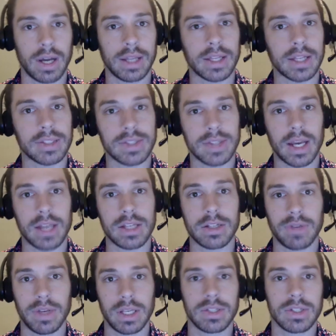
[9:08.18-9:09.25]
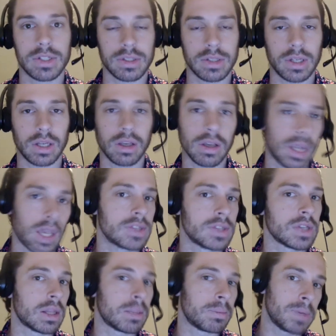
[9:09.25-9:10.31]
at that stage if he's just like, okay, he's
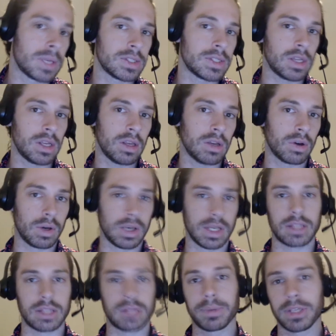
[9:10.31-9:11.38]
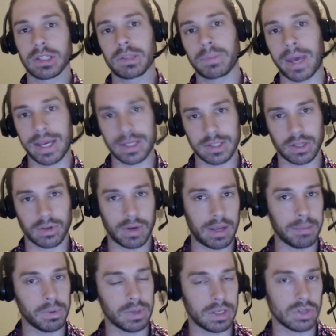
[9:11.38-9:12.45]
either busy or he needs a bit of space to create
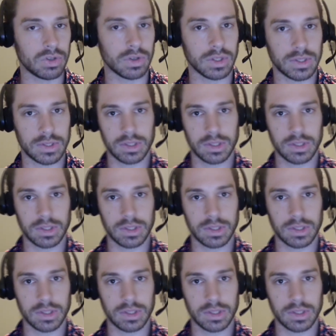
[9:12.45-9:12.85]
more interest.